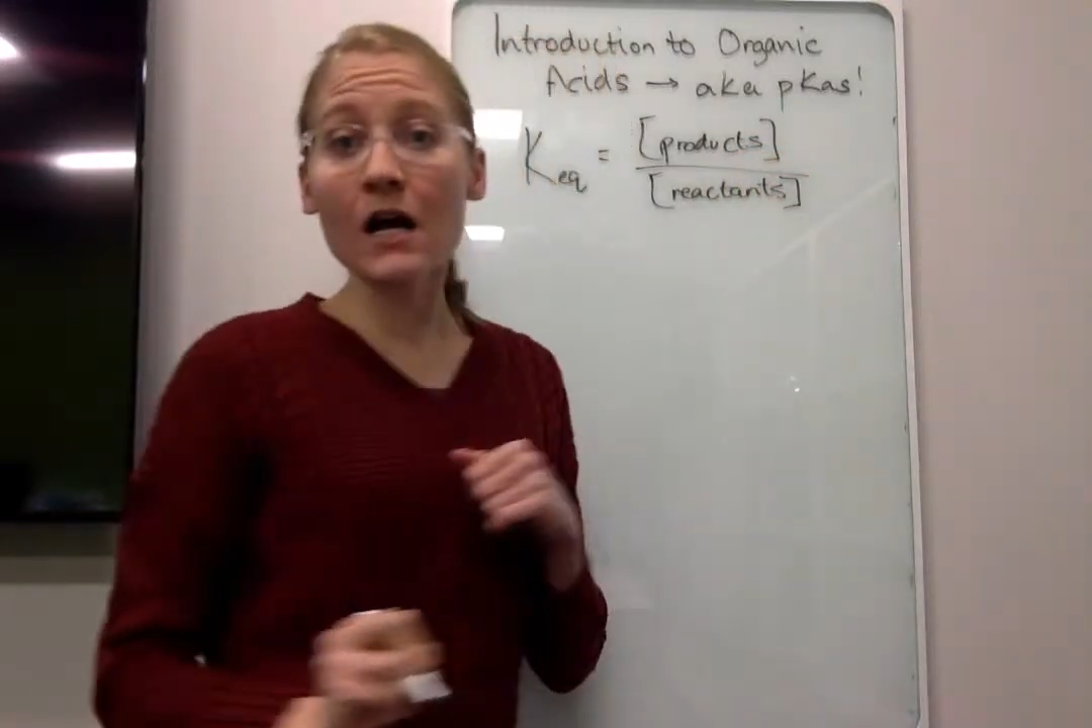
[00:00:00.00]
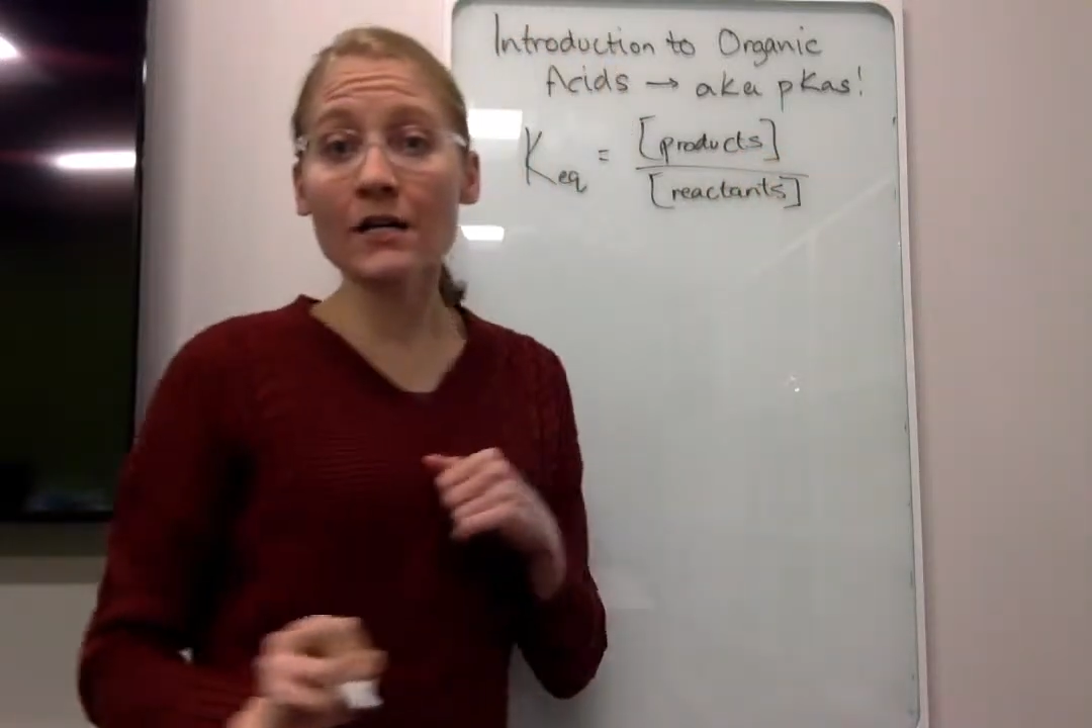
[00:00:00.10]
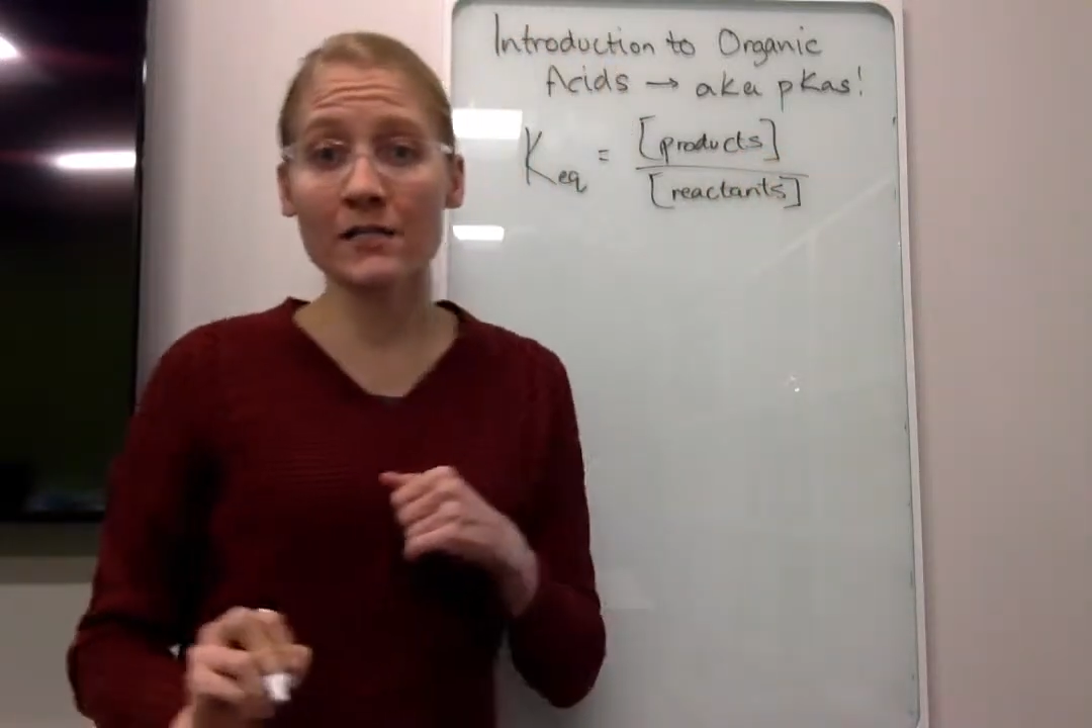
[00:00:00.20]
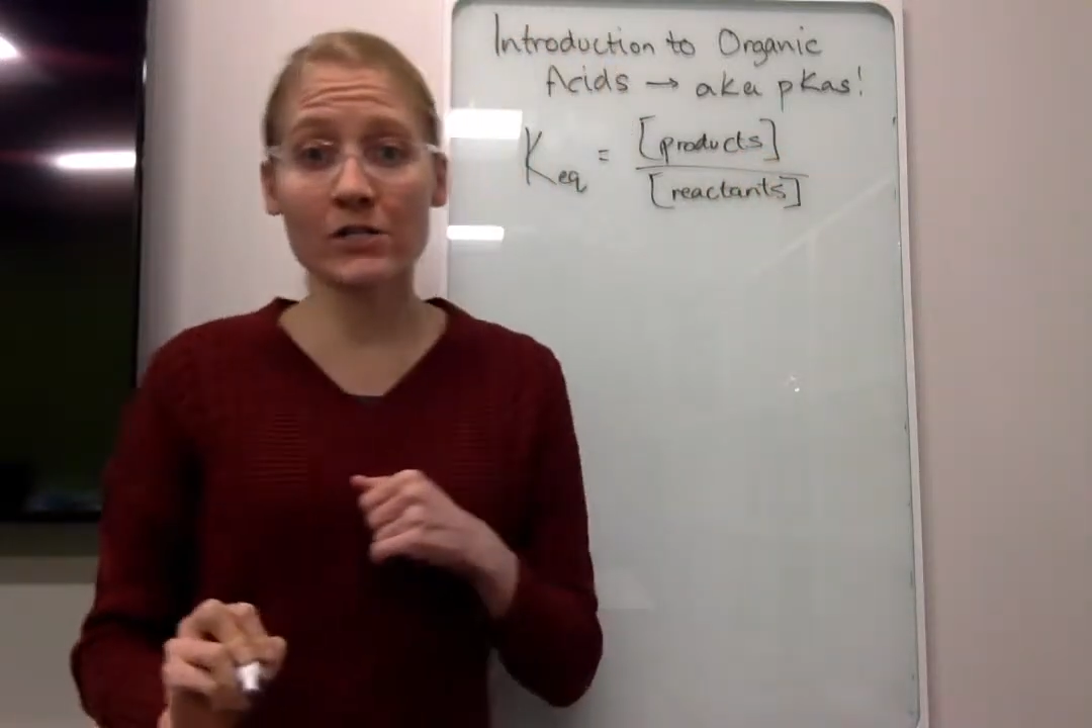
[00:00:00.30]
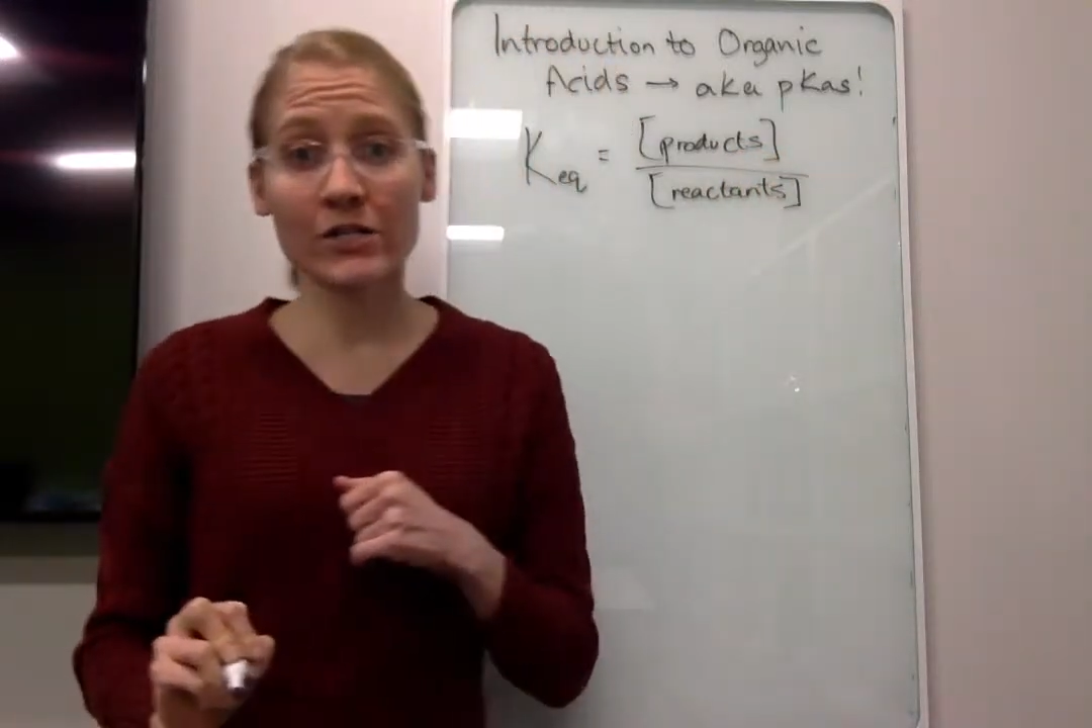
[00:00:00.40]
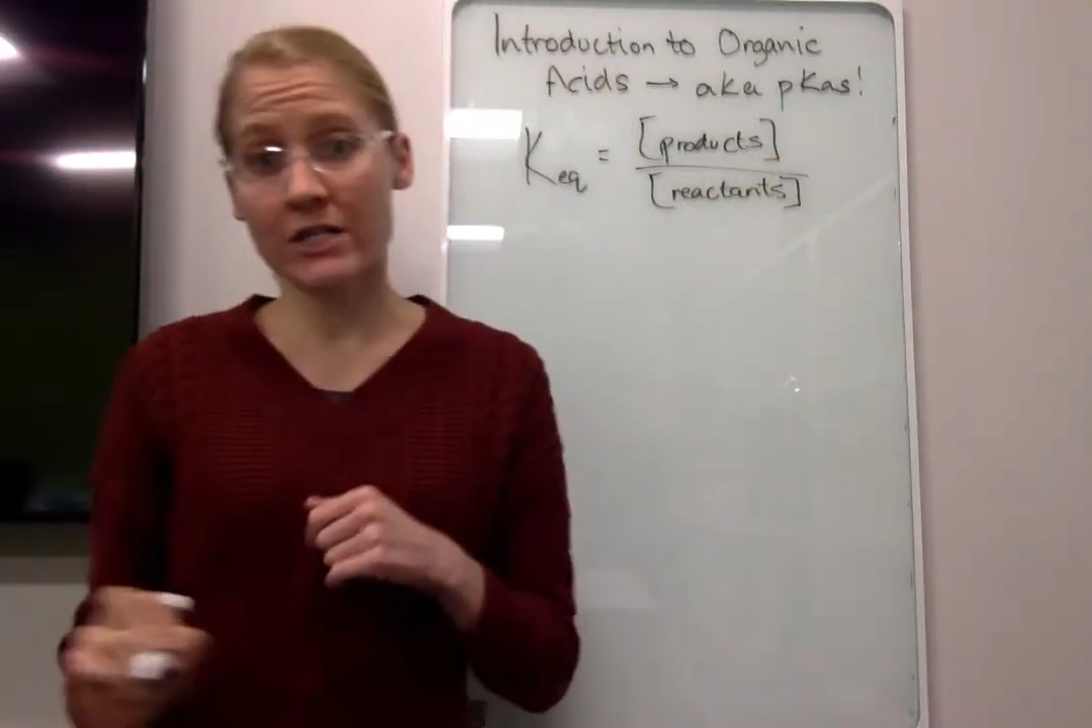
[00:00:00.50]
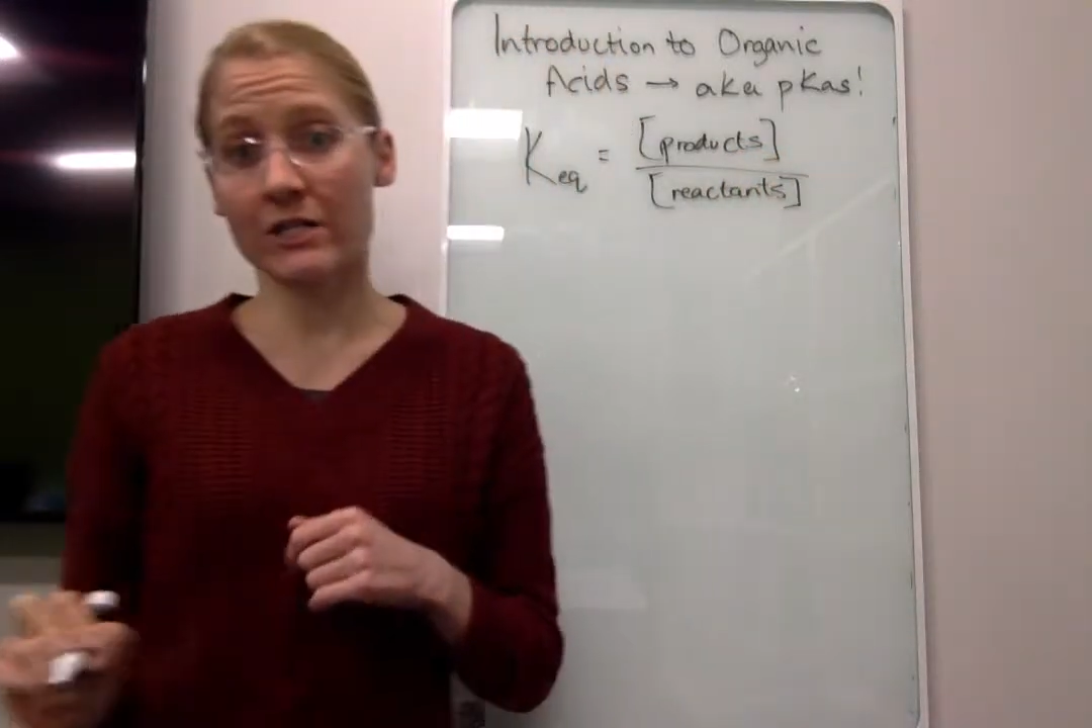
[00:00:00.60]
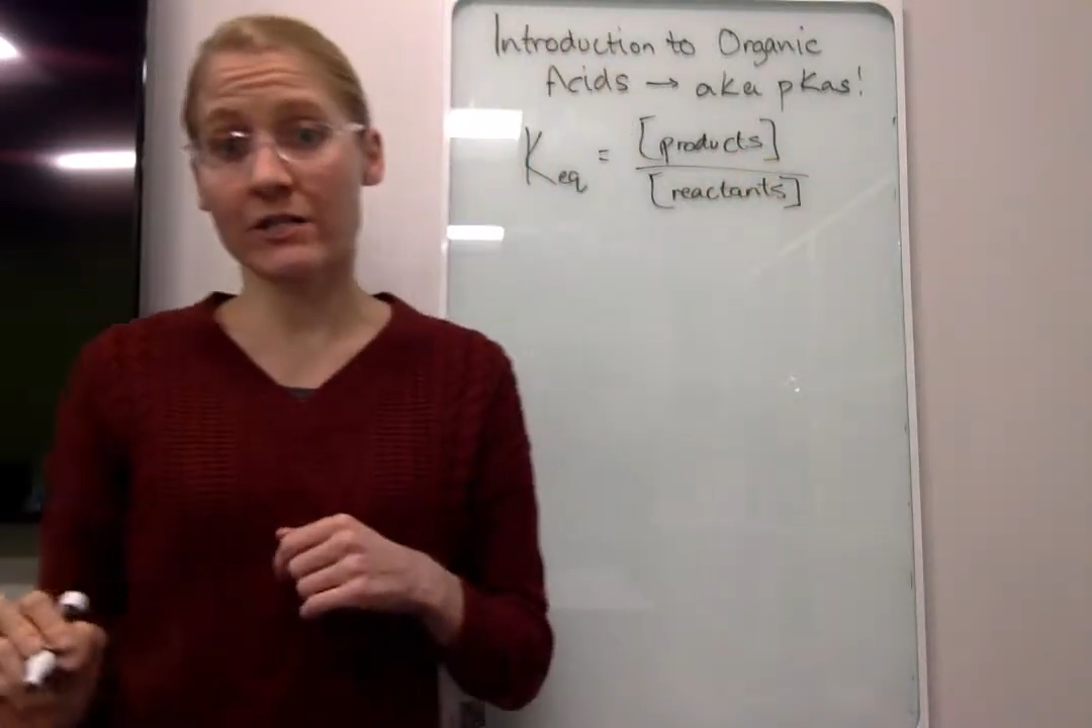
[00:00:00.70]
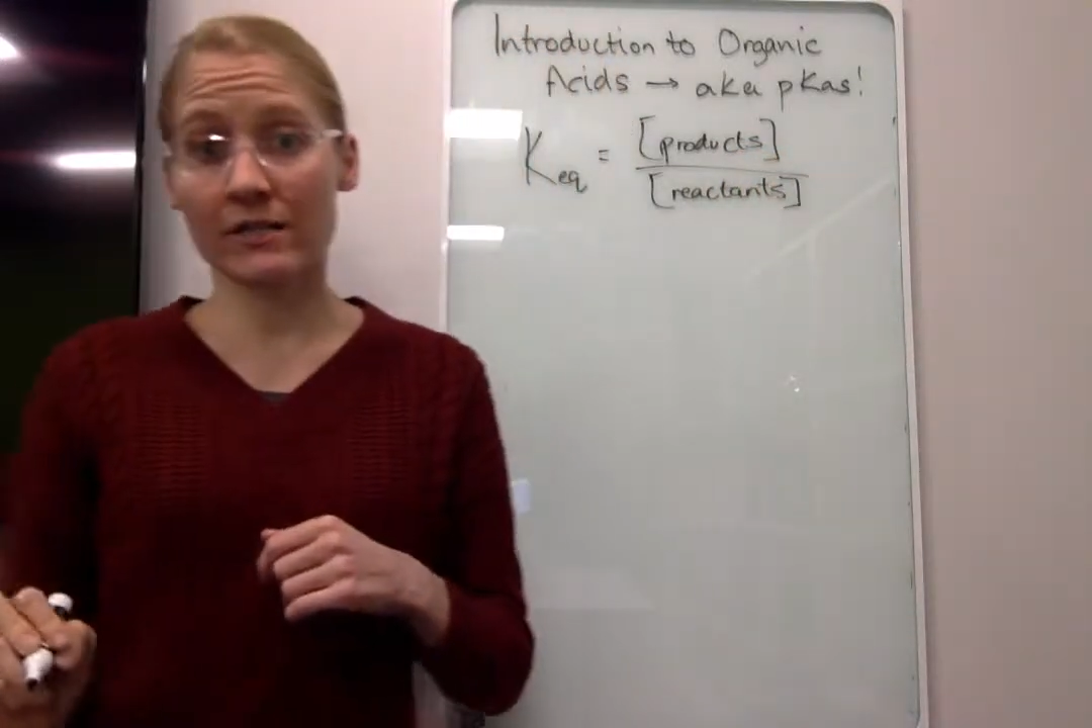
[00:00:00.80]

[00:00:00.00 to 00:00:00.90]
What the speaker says: concentrations